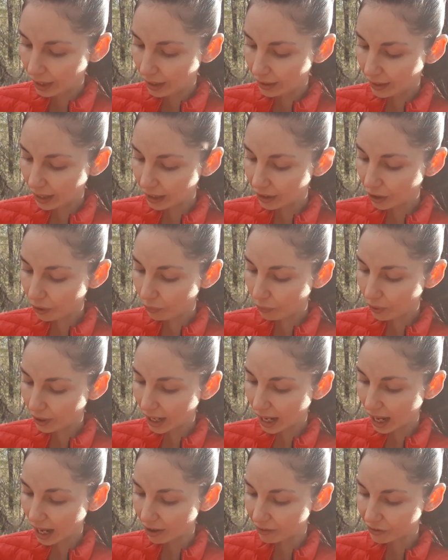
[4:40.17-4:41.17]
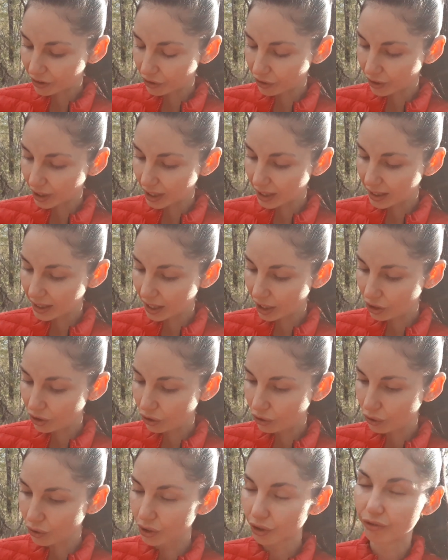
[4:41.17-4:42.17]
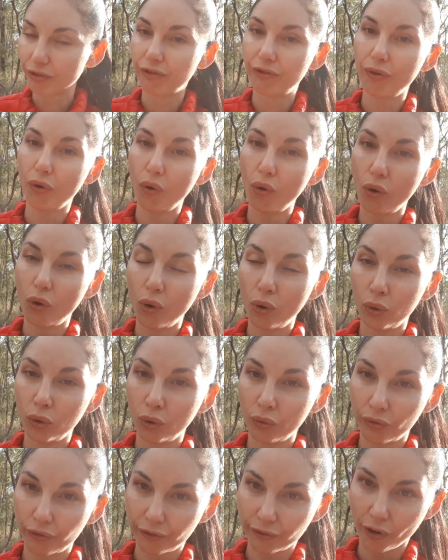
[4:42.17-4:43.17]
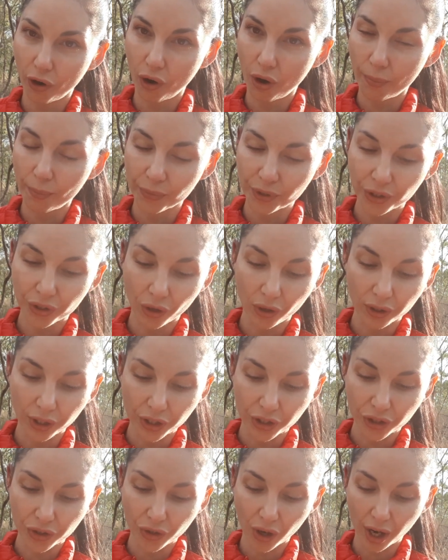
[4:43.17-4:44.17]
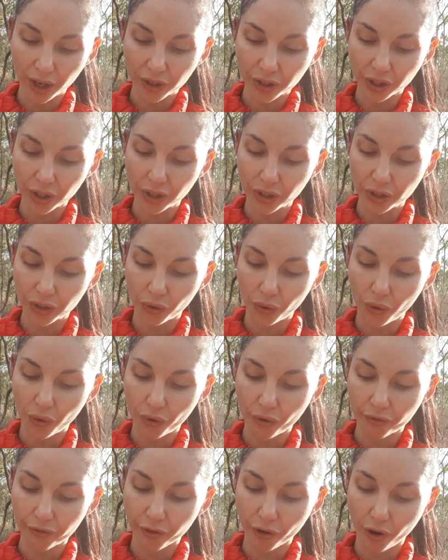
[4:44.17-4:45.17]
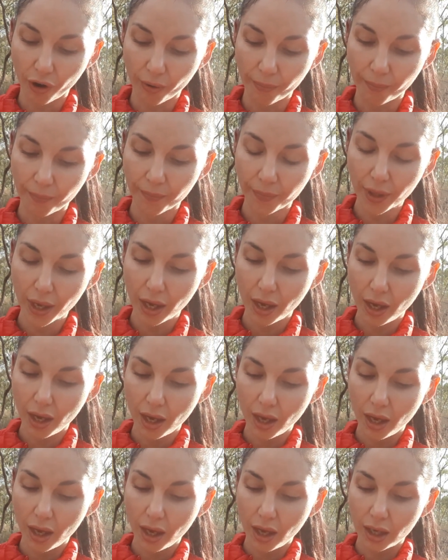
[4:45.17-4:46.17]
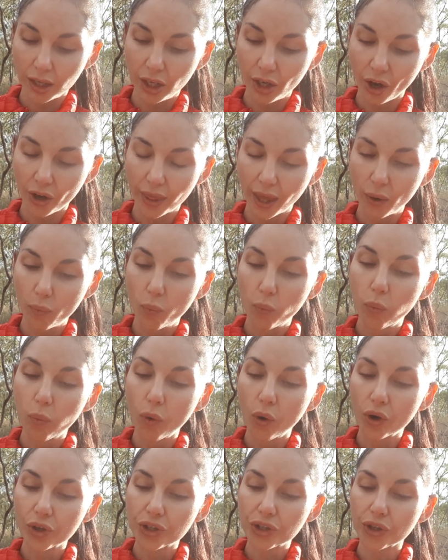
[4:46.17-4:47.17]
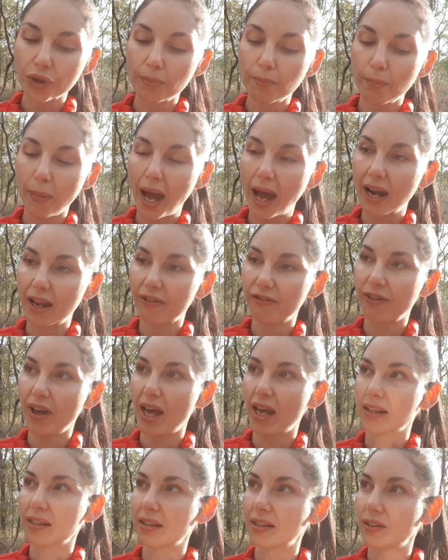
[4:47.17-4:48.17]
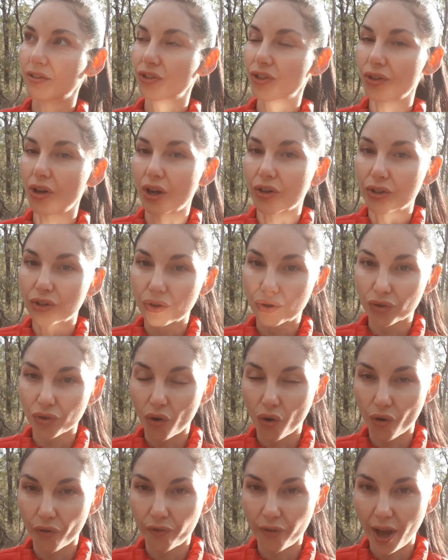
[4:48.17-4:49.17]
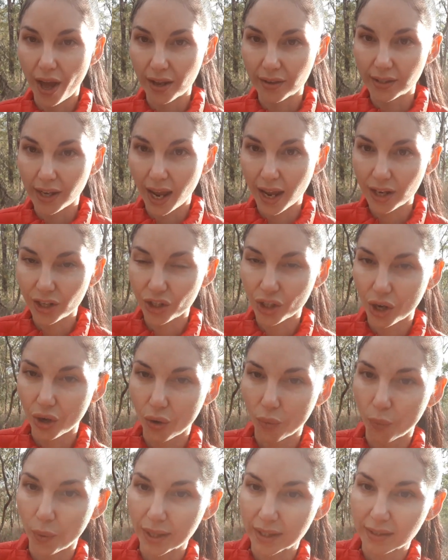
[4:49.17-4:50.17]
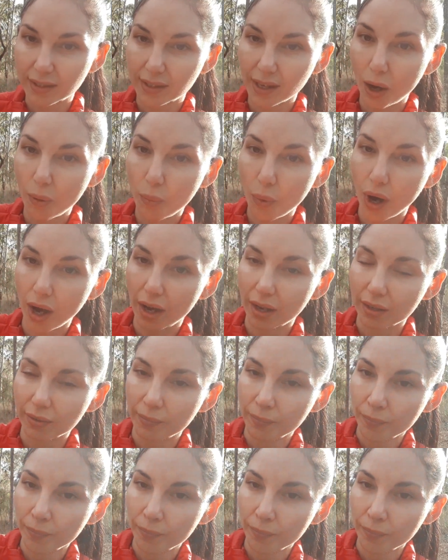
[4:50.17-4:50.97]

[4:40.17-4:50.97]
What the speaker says: They don't want to have to continue to fall from solid structures, or from, they want to manifest a strong foundation with someone,